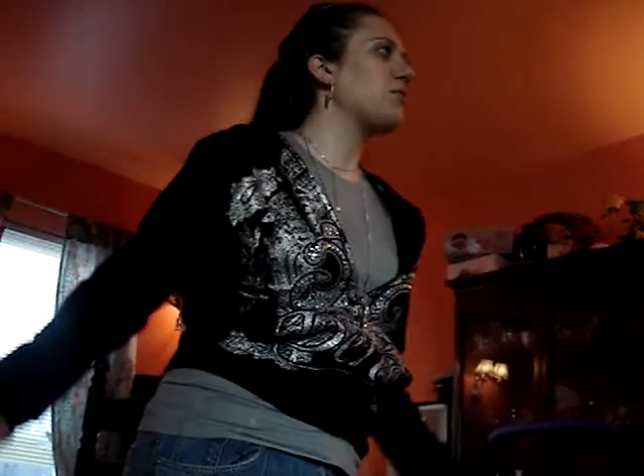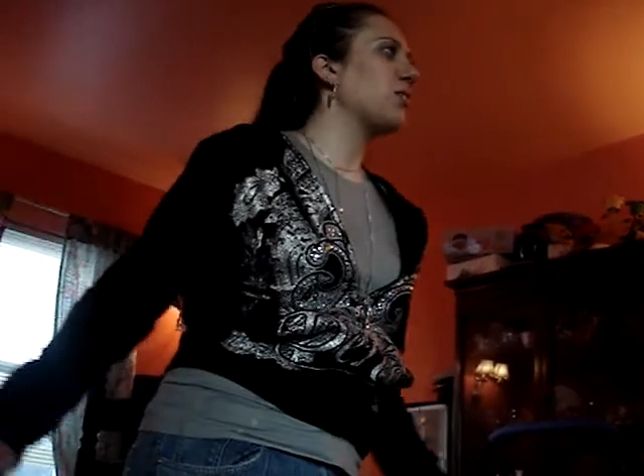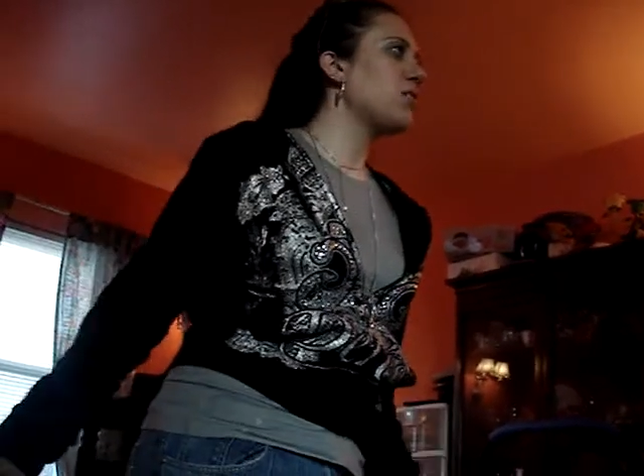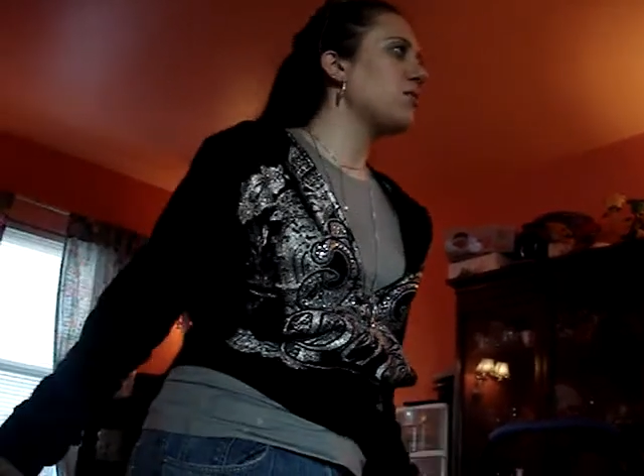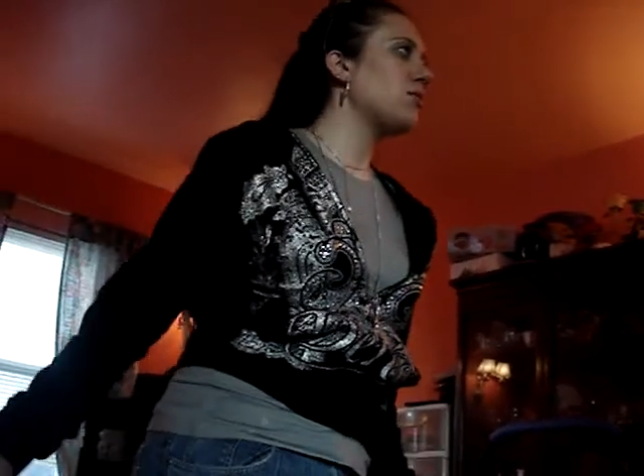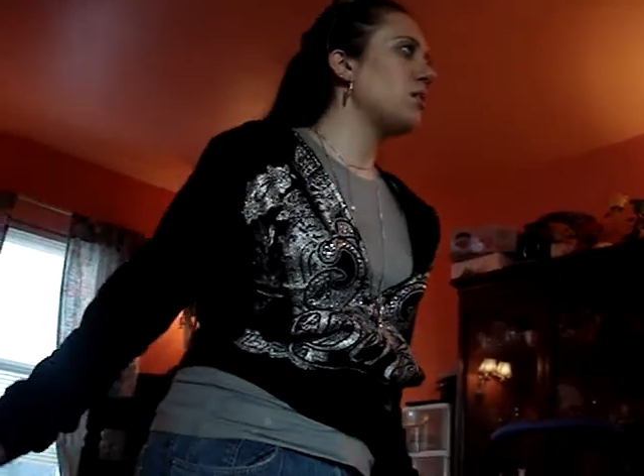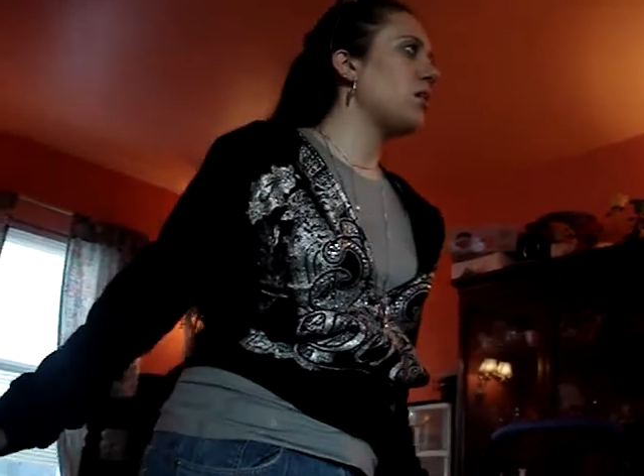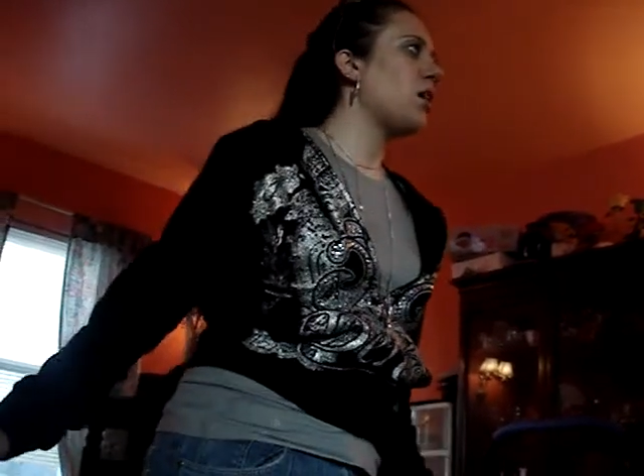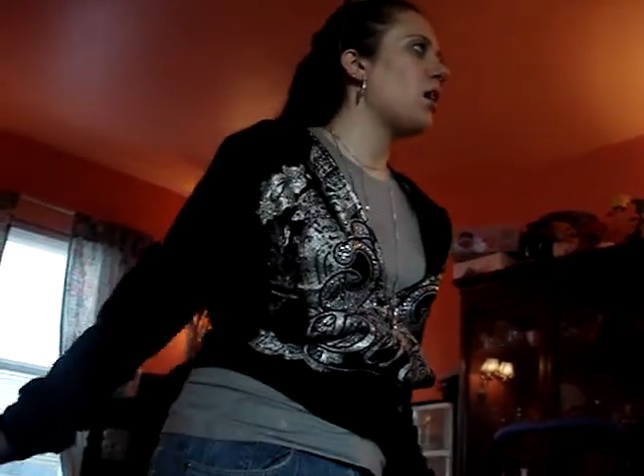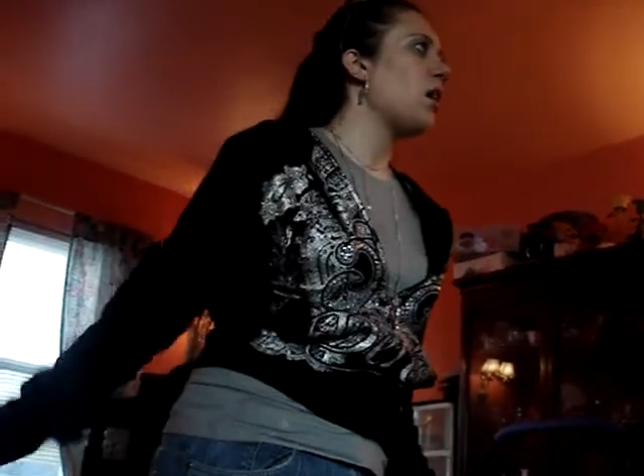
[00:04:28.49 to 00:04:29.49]
a nice
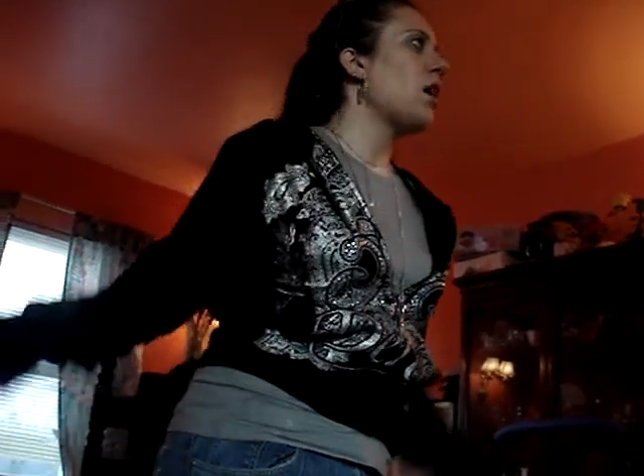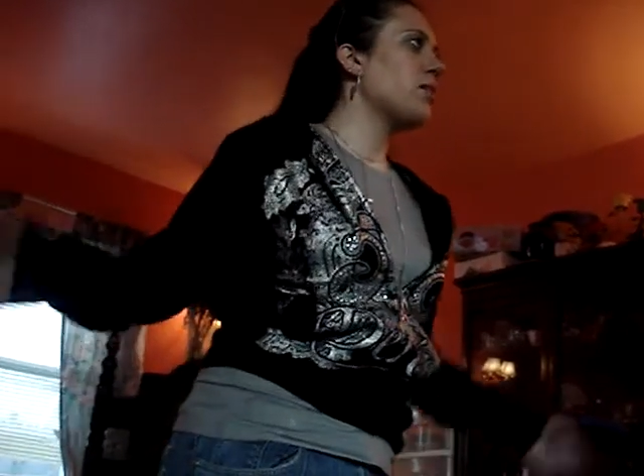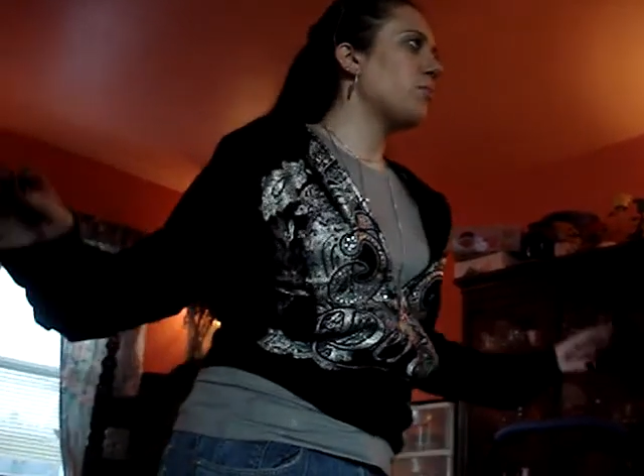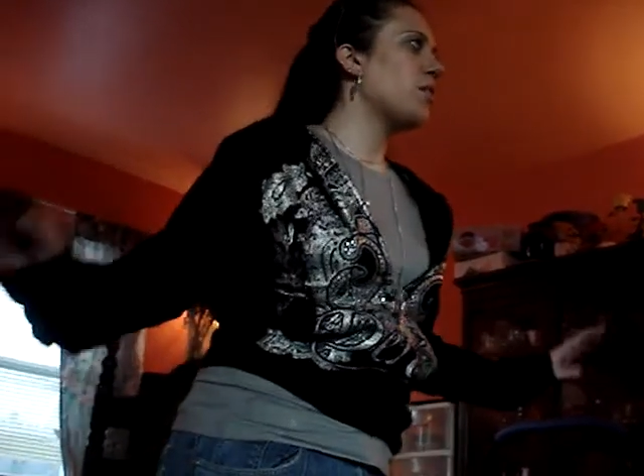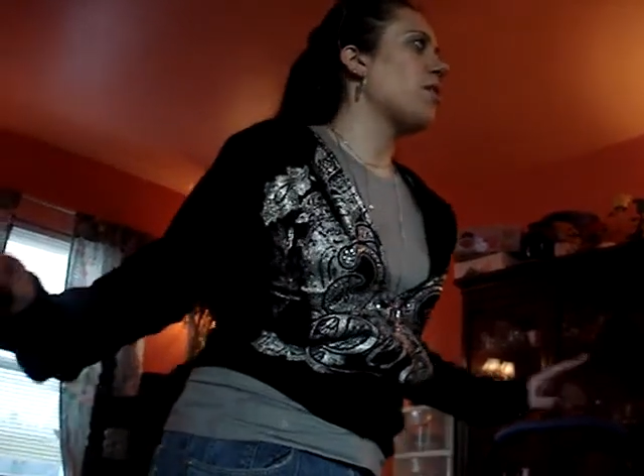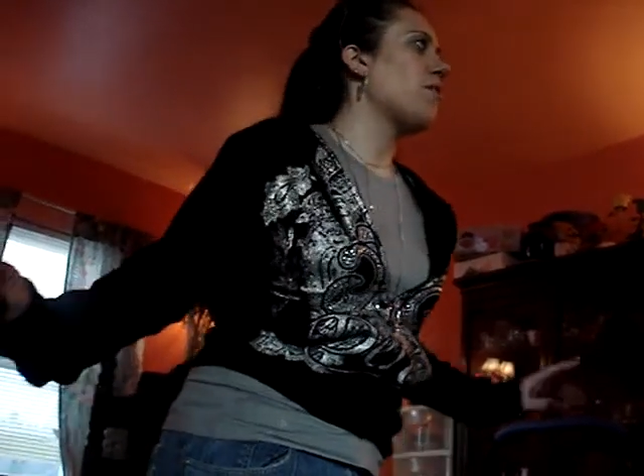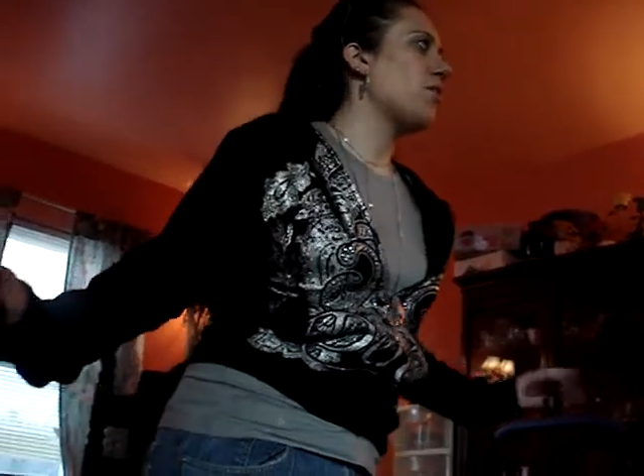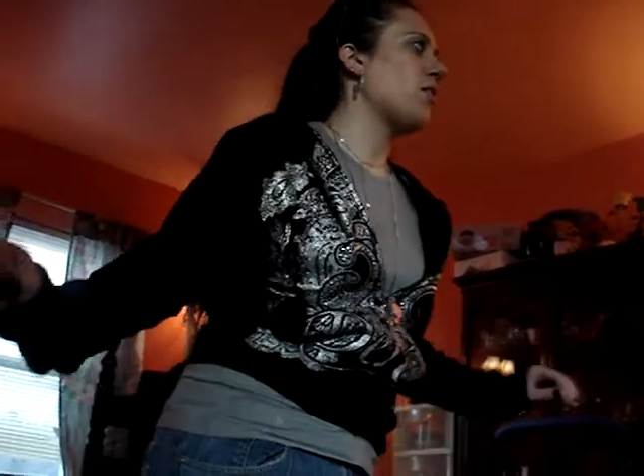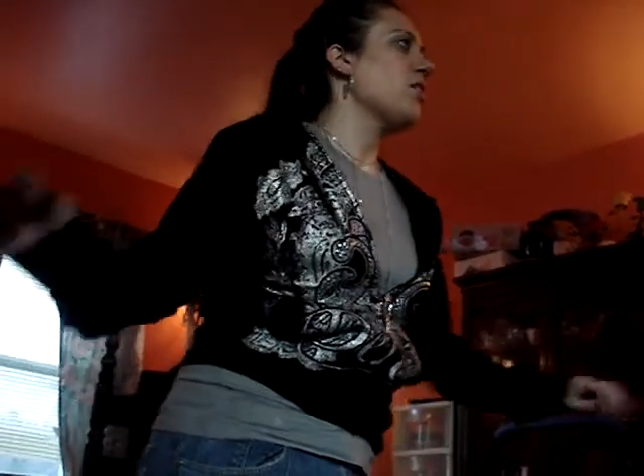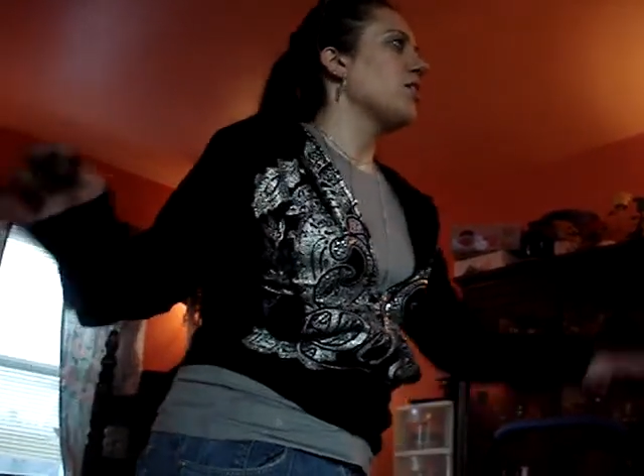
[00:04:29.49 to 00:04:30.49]
dinner and
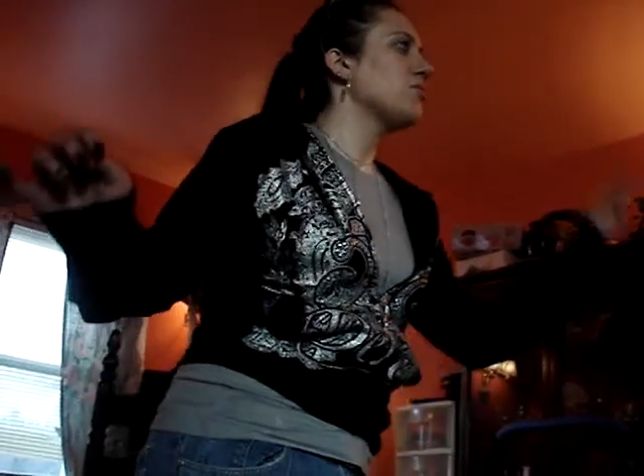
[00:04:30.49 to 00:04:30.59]
whatever.